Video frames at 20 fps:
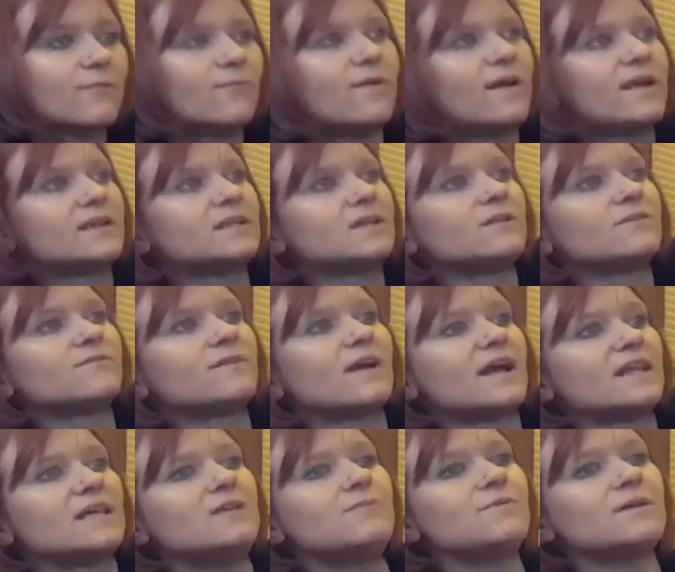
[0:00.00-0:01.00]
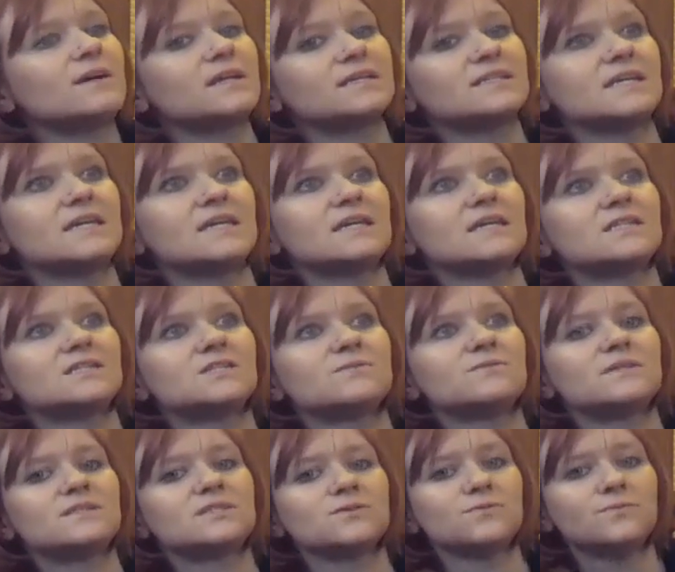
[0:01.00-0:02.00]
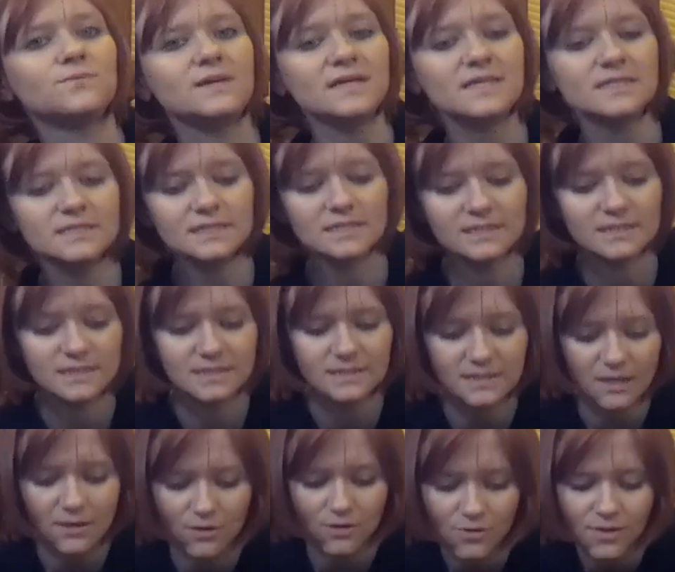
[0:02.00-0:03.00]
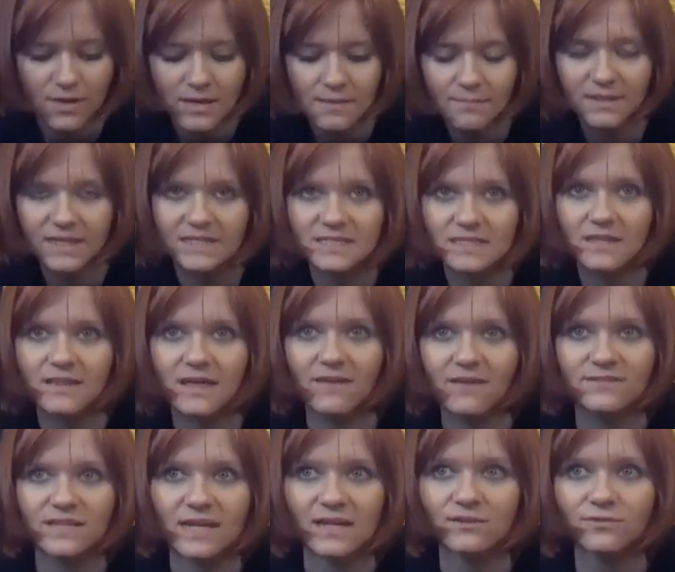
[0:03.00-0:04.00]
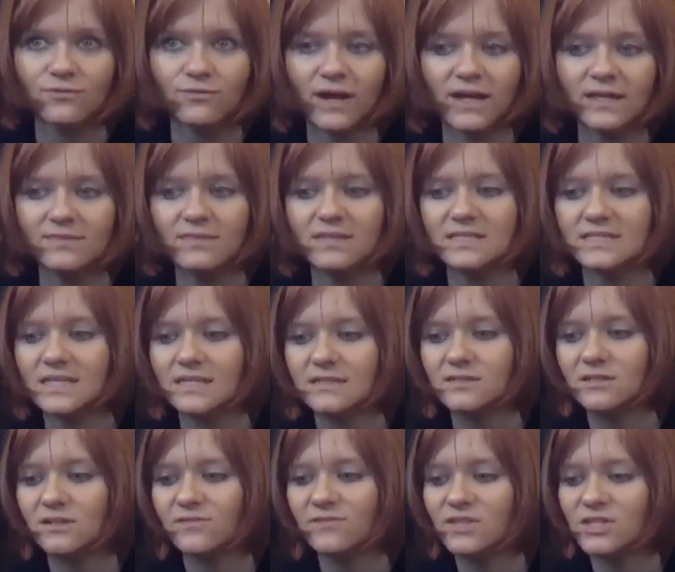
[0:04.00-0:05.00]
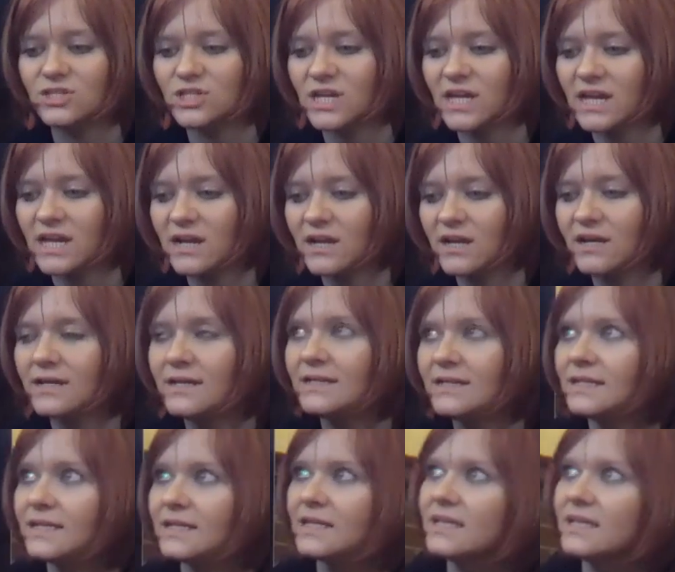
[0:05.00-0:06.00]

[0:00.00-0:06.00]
right, when you're ready, we're going to take it to a twist. So place the left hand right in the center of the chair.